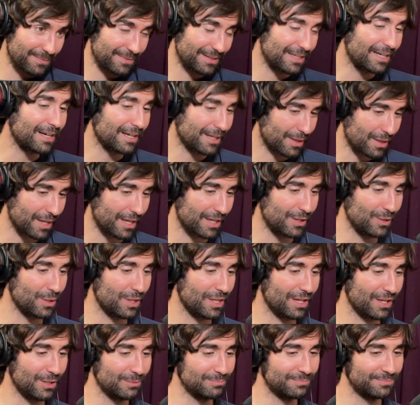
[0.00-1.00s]
Yeah, thank you.
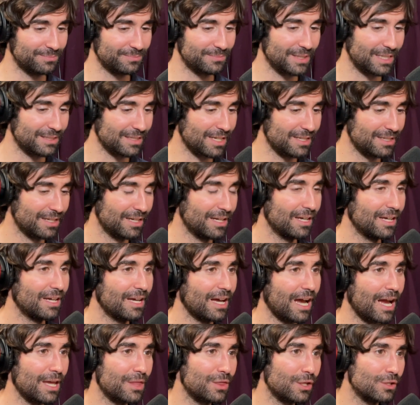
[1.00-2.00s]

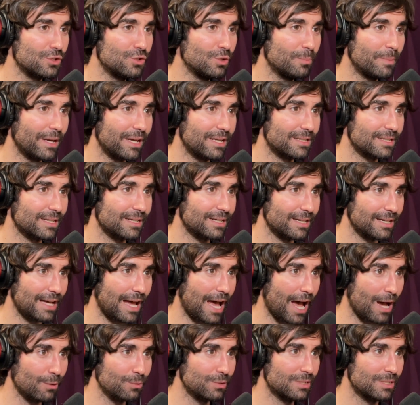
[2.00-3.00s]
I thought you meant
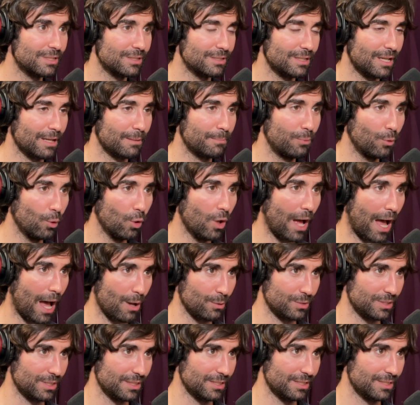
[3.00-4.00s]
house, like pool
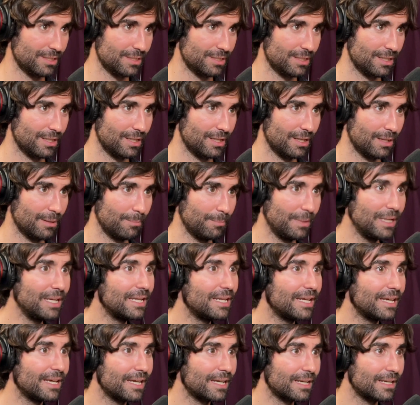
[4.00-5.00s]
houses.
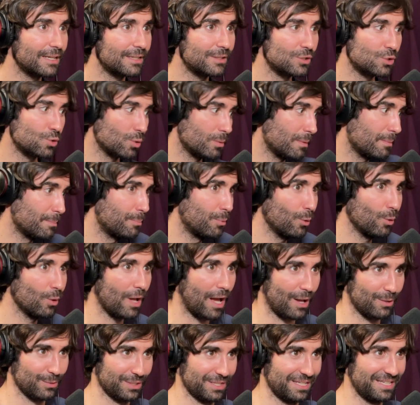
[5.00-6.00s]
Meaning swimming pool
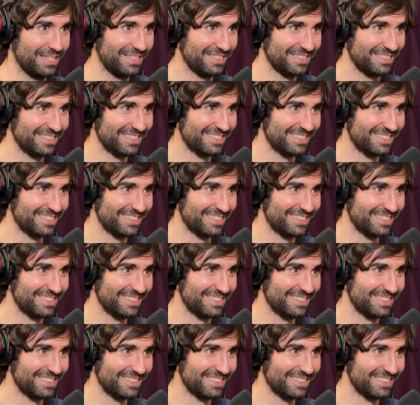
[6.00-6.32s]
house.